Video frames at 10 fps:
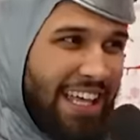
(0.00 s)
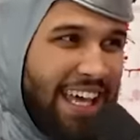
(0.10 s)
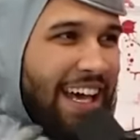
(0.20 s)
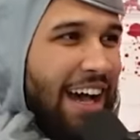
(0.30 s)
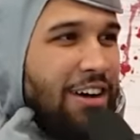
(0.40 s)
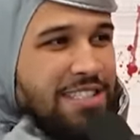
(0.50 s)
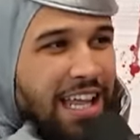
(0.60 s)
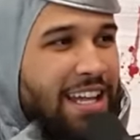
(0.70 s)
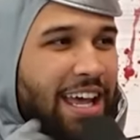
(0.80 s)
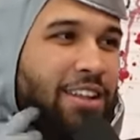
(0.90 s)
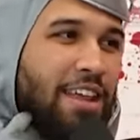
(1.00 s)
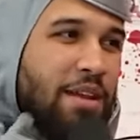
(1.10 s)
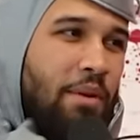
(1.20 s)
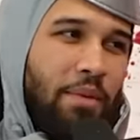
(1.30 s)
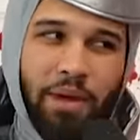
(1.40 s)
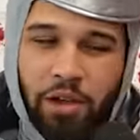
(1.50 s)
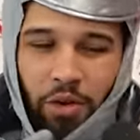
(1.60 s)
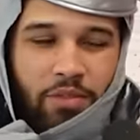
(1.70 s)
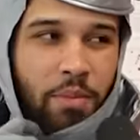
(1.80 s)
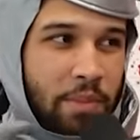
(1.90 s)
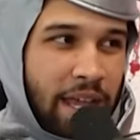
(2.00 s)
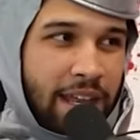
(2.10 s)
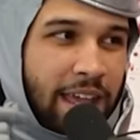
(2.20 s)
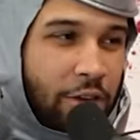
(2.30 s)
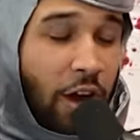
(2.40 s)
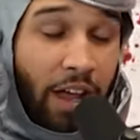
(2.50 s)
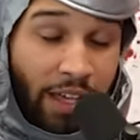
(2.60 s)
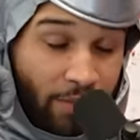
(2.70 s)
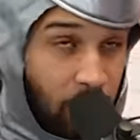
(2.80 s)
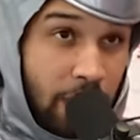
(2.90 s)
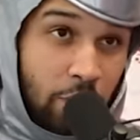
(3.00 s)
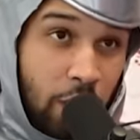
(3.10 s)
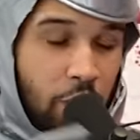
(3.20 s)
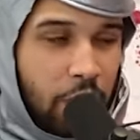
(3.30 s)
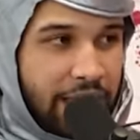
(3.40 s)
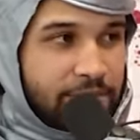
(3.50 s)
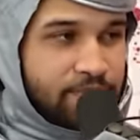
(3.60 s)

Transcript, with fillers: Yeah, I was laying down thinking about my microwave in my bed, naked, crying, and a little wet.